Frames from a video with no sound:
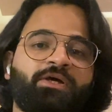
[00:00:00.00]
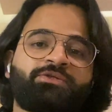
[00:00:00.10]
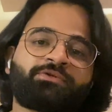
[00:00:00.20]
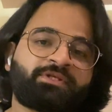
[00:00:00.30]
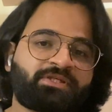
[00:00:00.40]

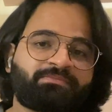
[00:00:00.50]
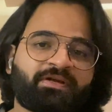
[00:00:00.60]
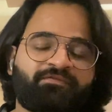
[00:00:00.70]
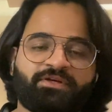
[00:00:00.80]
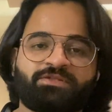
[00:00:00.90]
So this is
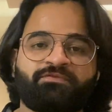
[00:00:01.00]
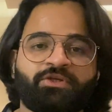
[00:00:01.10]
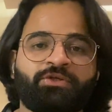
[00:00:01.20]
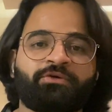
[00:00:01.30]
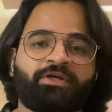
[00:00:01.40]
my first
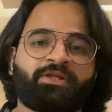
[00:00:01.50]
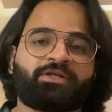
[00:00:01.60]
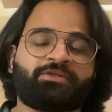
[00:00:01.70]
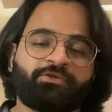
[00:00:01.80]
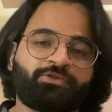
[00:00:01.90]
video here
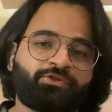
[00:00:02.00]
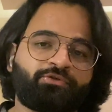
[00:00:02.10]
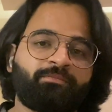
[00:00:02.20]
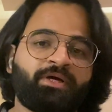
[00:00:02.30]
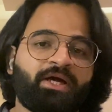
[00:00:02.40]
at
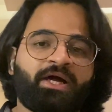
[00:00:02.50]
YouTube.